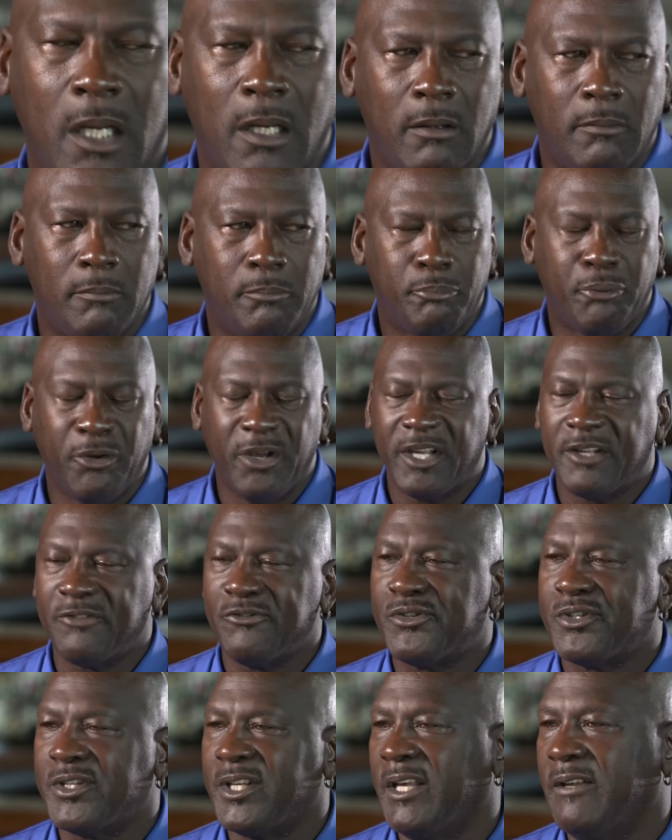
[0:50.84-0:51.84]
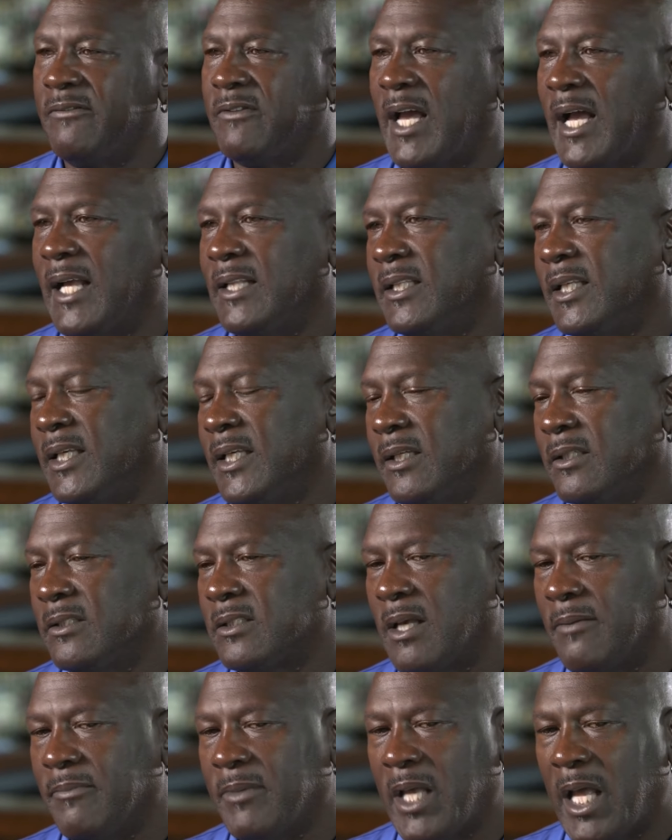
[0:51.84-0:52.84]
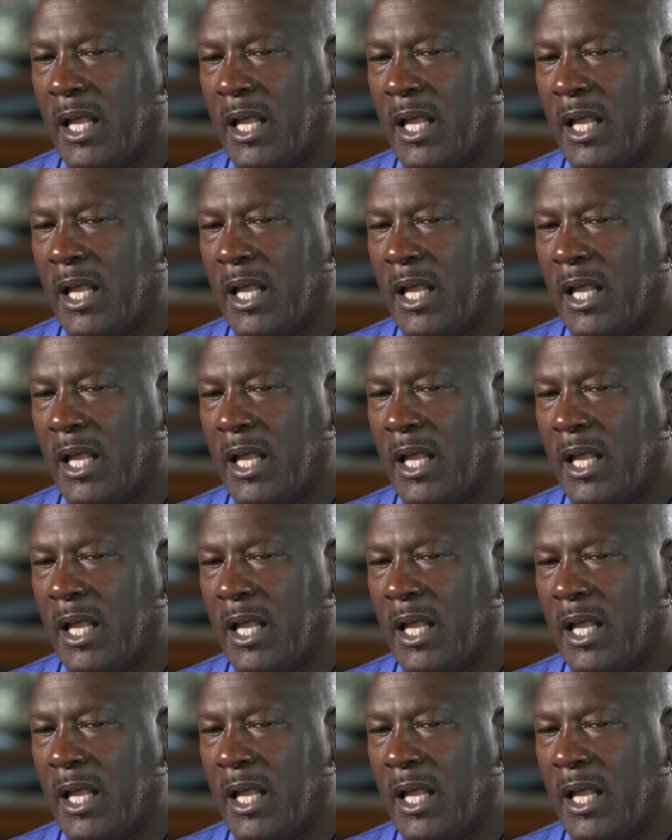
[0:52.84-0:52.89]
Things started really going downhill